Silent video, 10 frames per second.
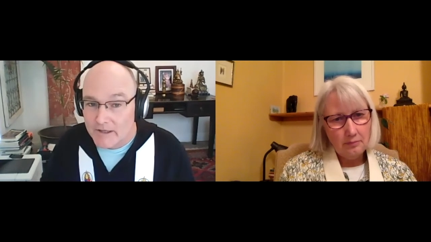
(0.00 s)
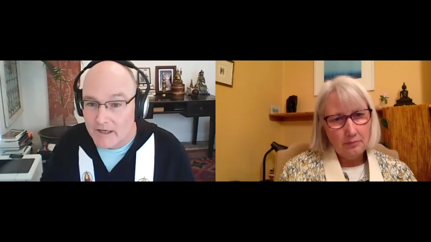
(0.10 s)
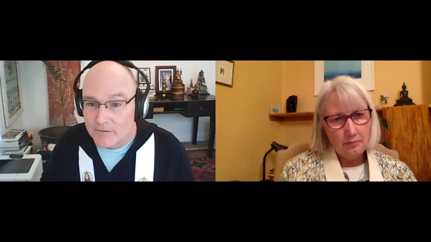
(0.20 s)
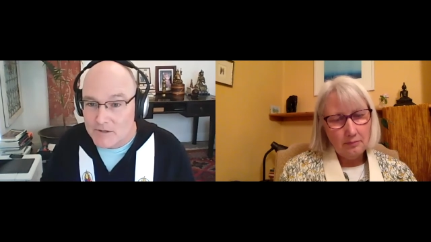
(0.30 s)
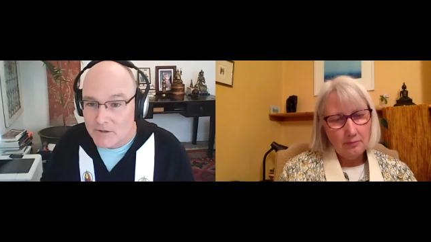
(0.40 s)

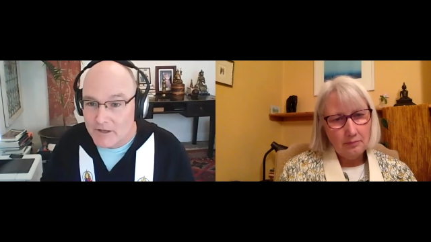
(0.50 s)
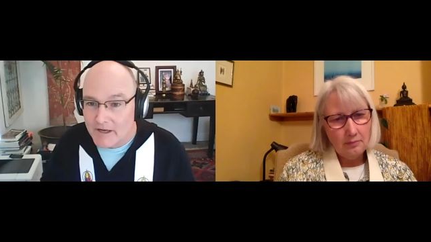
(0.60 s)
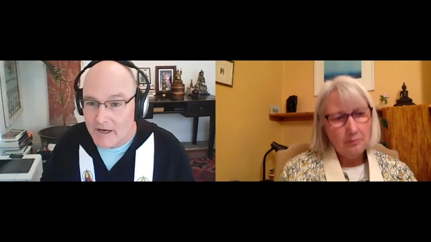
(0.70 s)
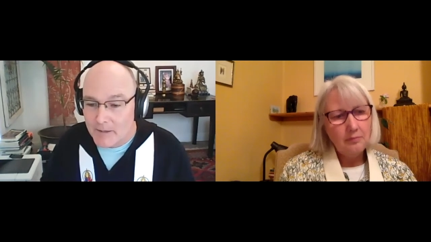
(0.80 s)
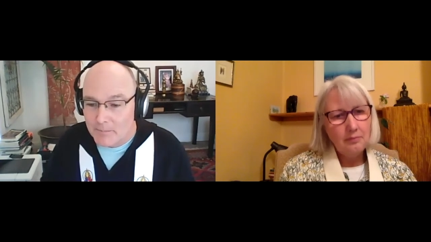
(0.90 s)
Speaker 1: I was
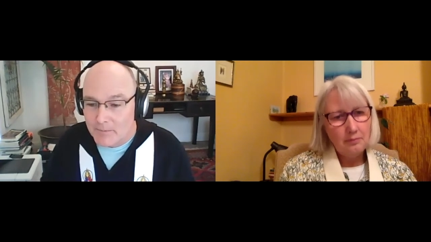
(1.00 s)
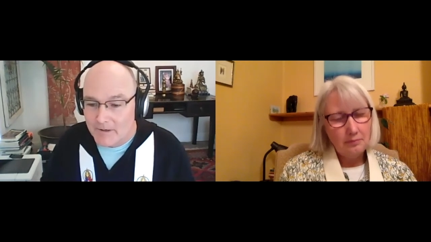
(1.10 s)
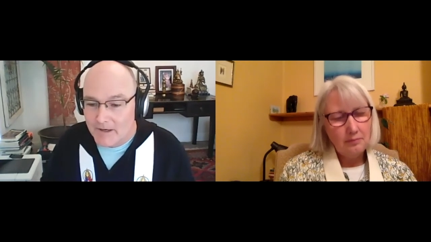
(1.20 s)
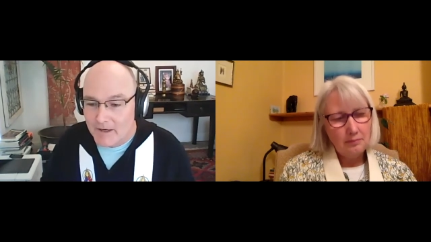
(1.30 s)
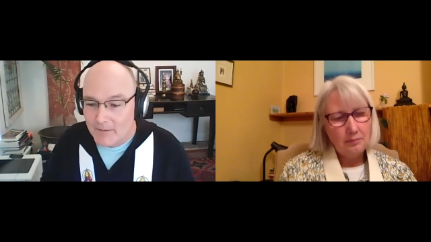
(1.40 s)
looking up,
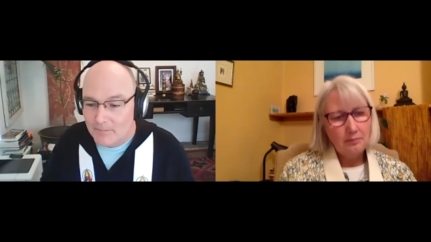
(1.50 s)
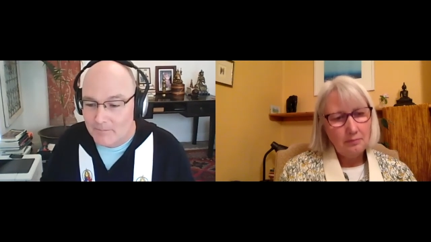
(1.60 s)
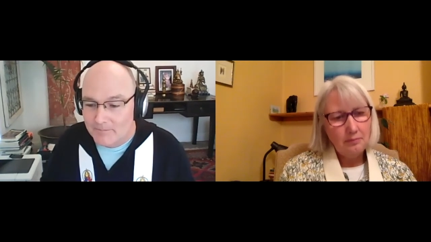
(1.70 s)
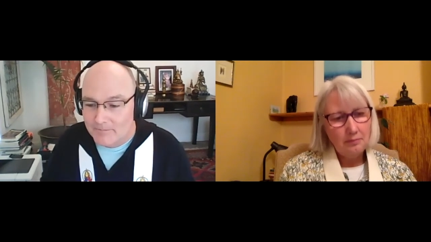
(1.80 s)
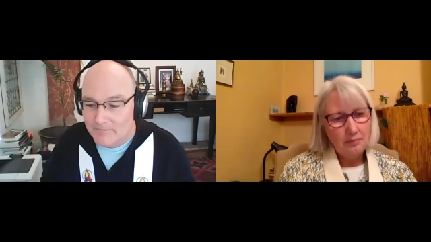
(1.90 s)

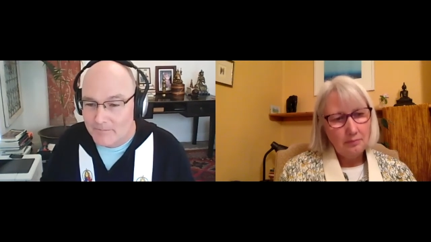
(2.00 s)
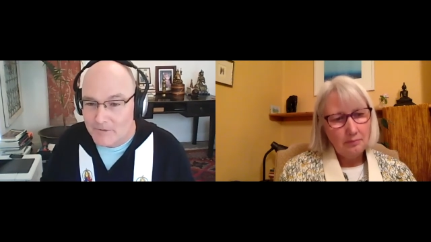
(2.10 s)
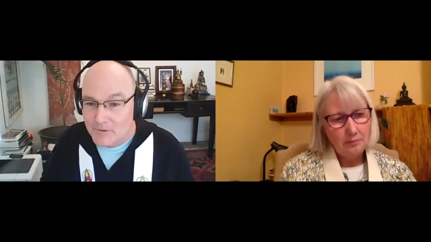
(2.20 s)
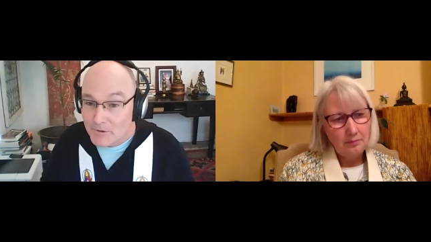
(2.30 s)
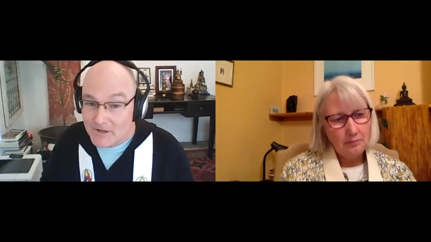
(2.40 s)

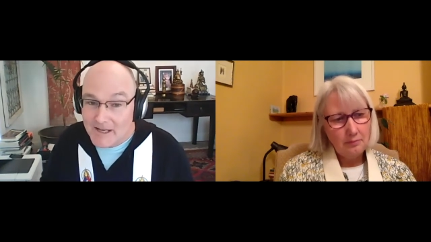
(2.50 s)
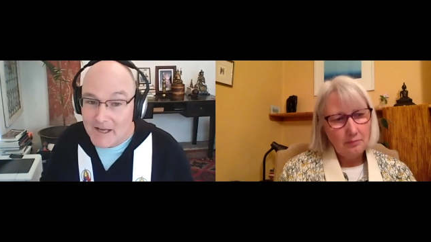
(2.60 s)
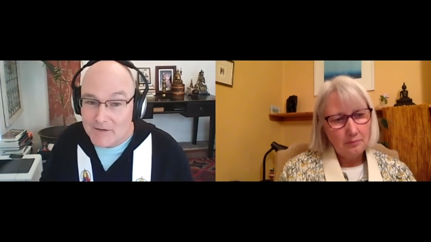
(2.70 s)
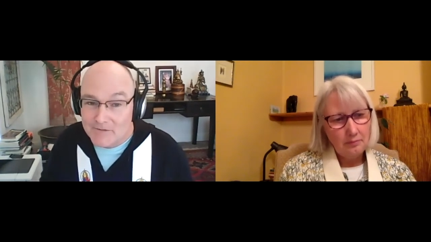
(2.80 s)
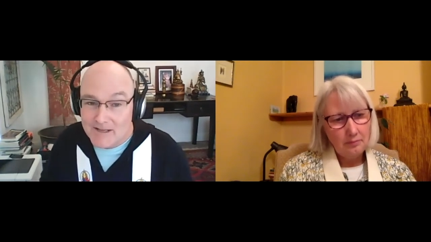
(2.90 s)
well, the
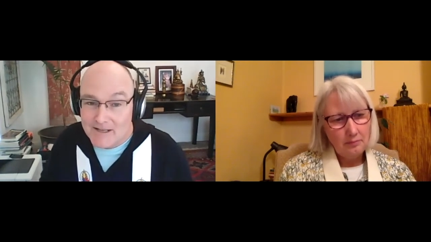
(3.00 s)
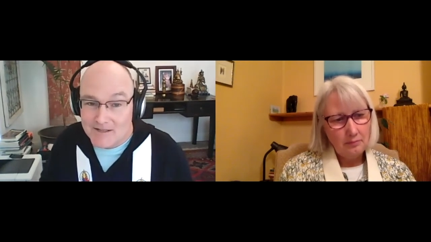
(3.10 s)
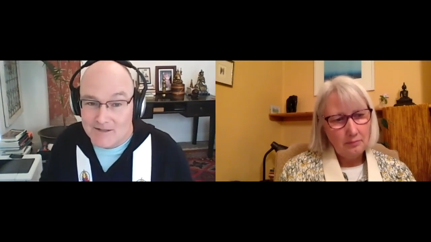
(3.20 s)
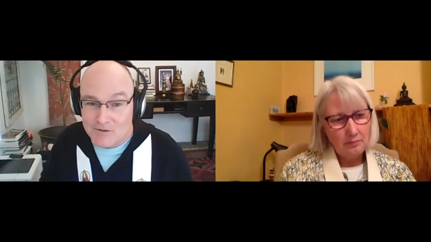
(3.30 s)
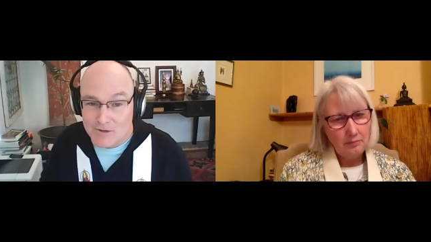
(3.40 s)
king of
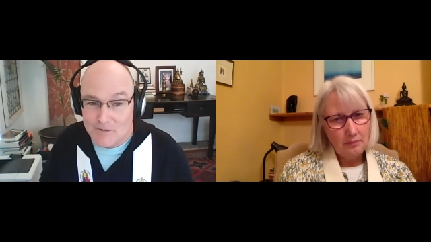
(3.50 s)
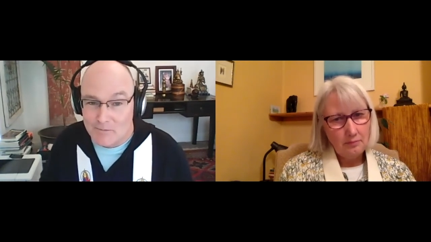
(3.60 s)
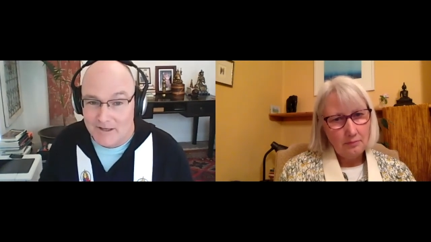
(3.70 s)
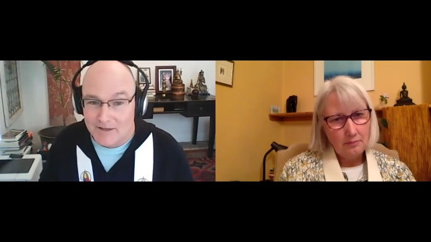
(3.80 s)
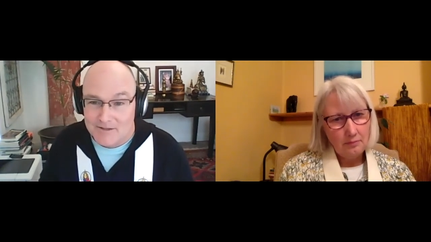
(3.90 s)
geese struck
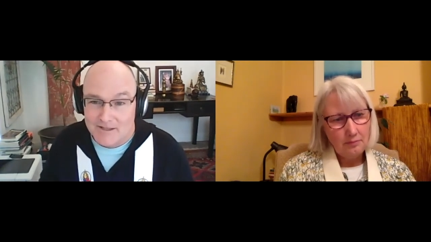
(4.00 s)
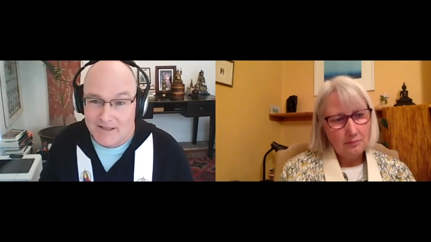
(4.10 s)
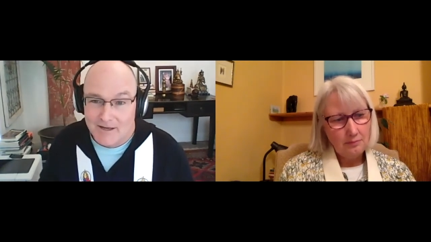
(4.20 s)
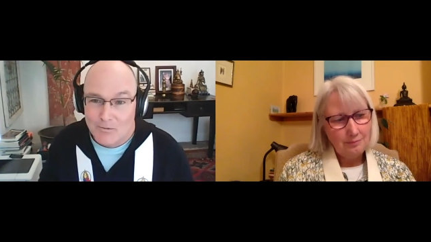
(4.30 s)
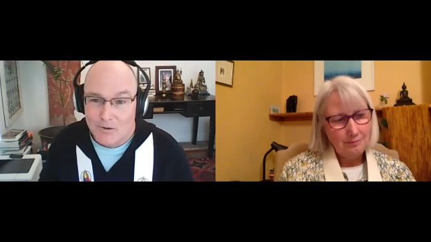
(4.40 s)
me. I was
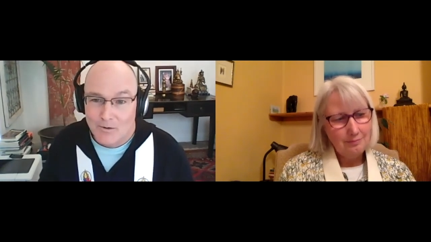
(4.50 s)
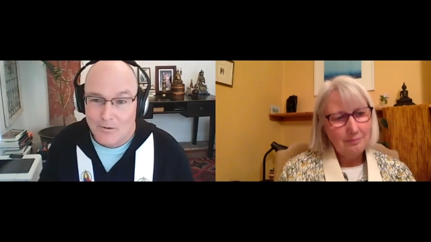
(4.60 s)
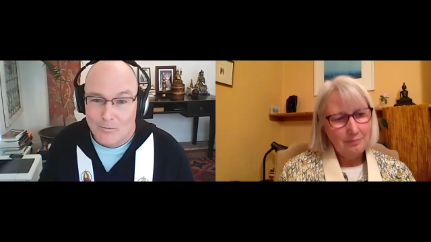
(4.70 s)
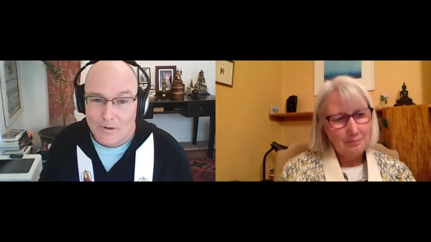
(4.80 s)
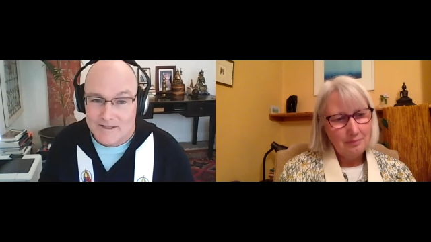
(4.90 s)
thinking, well,
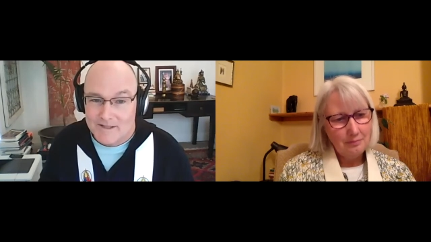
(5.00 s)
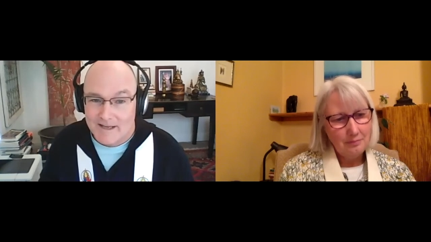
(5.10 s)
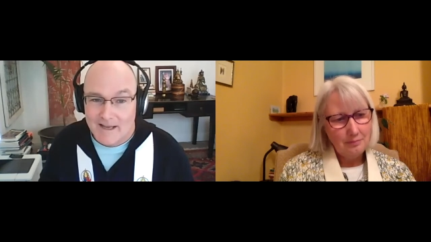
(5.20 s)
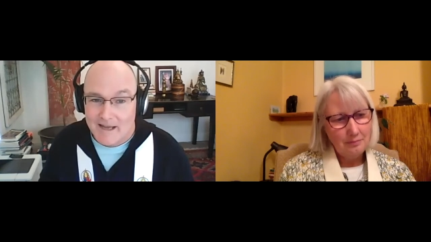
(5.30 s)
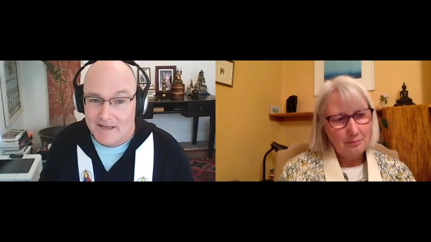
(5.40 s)
what's the
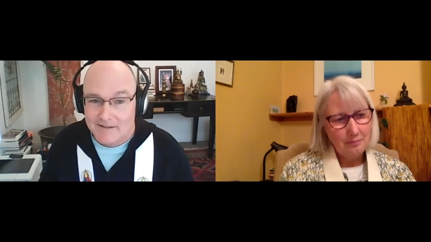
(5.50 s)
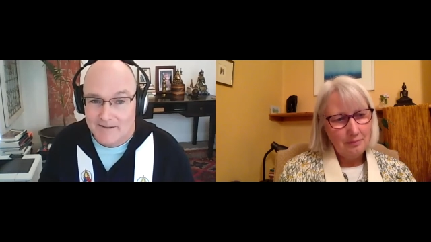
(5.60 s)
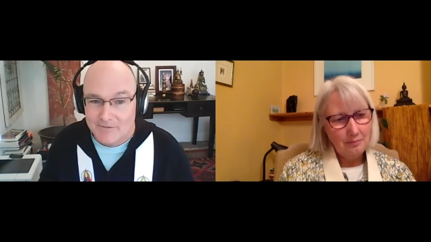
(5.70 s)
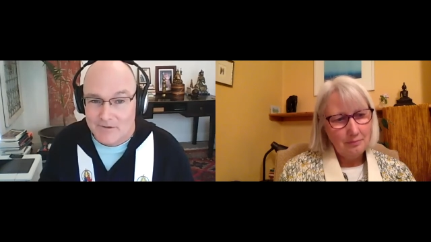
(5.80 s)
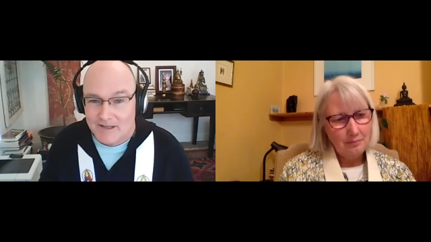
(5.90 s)
gate
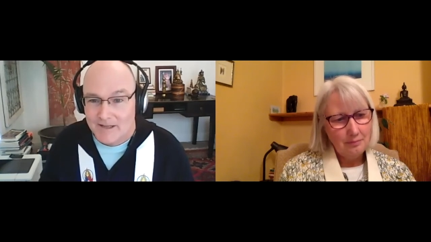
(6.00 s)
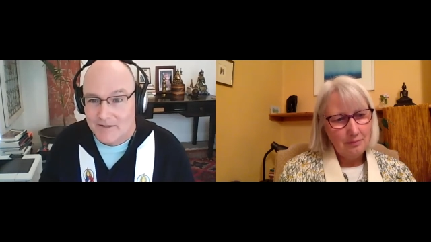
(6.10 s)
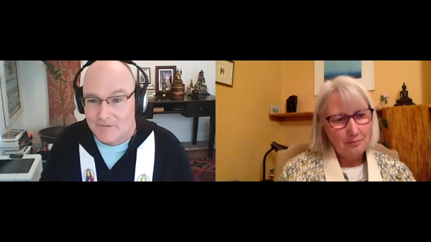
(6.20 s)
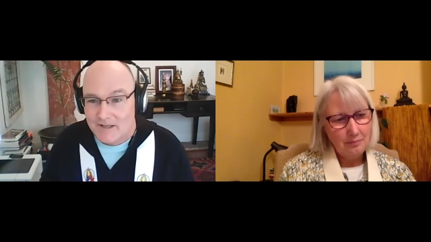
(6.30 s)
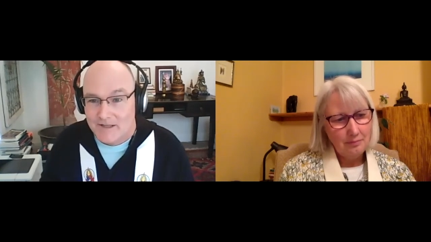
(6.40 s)
of the king
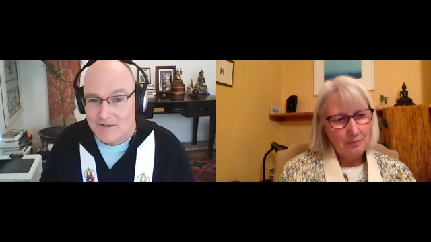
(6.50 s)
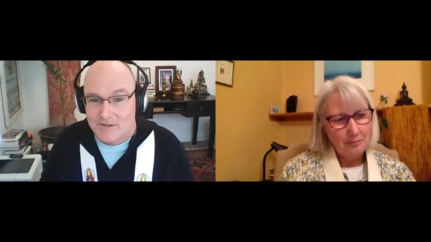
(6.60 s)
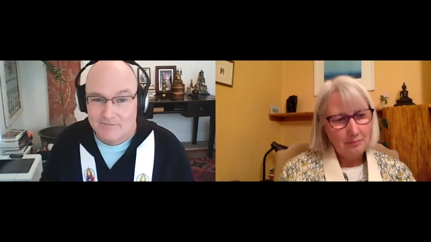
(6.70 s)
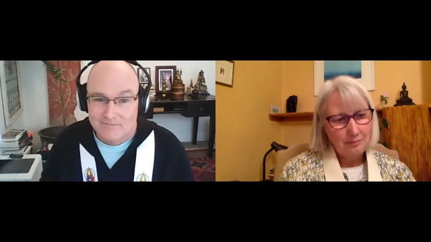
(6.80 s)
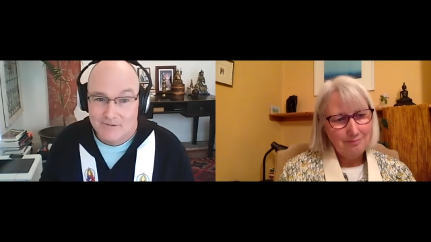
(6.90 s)
of
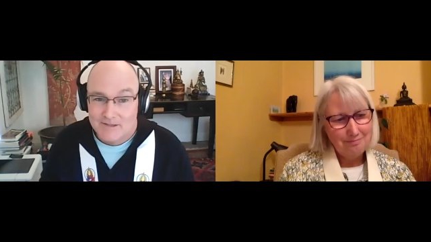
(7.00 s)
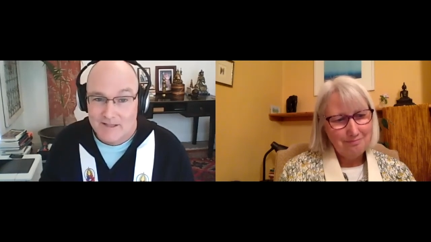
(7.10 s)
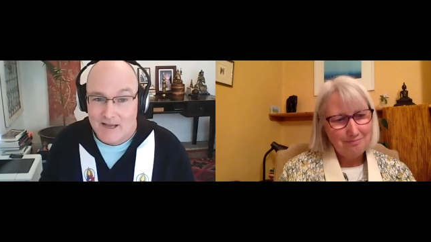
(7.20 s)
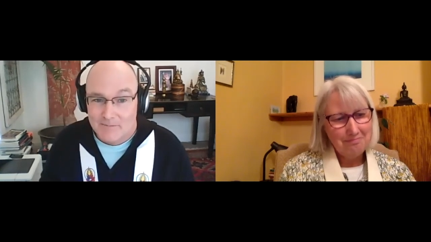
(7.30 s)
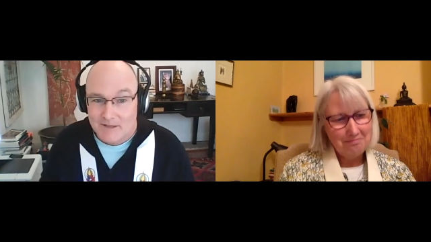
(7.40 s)
geese? What's
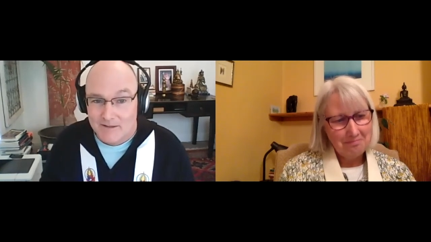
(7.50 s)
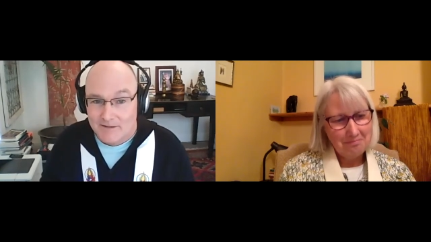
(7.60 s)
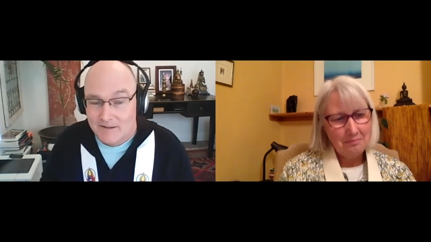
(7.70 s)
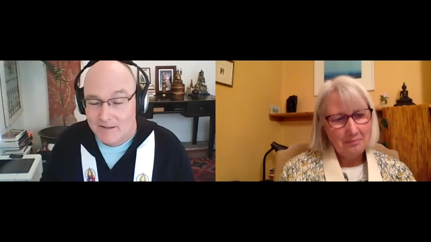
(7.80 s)
that mean?